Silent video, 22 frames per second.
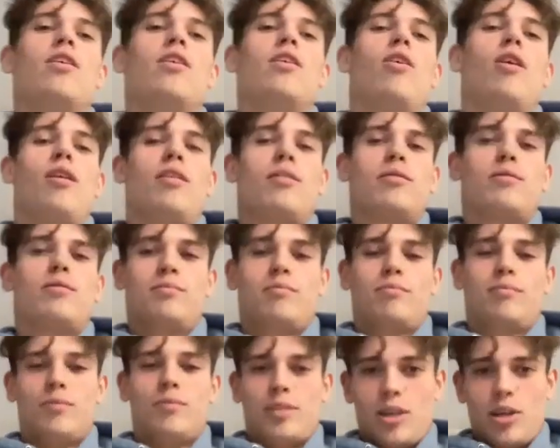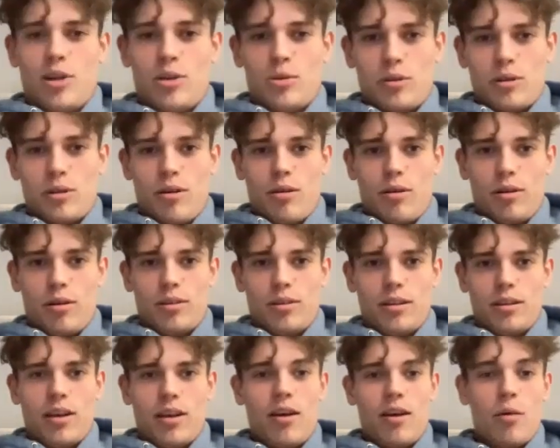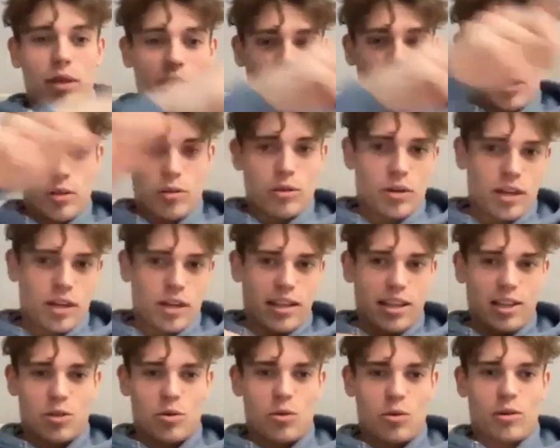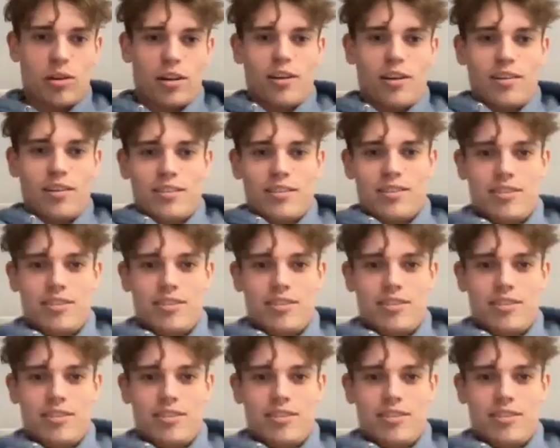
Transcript: Oh, Luke, go on. Are we still doing it in this order?